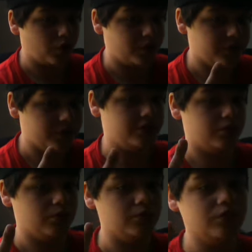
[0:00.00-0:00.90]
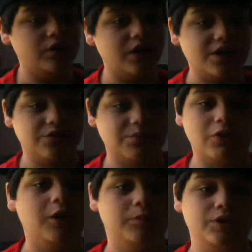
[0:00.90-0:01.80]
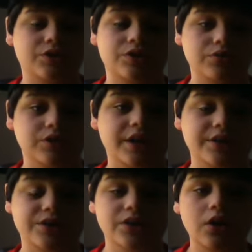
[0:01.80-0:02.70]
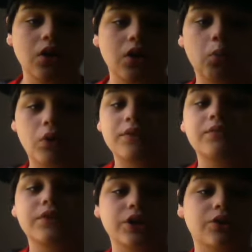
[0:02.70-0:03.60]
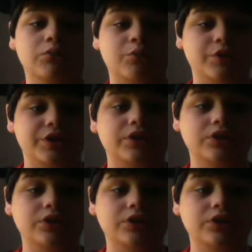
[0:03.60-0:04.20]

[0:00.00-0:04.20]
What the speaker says: one video, as a promise to you guys. One video a week.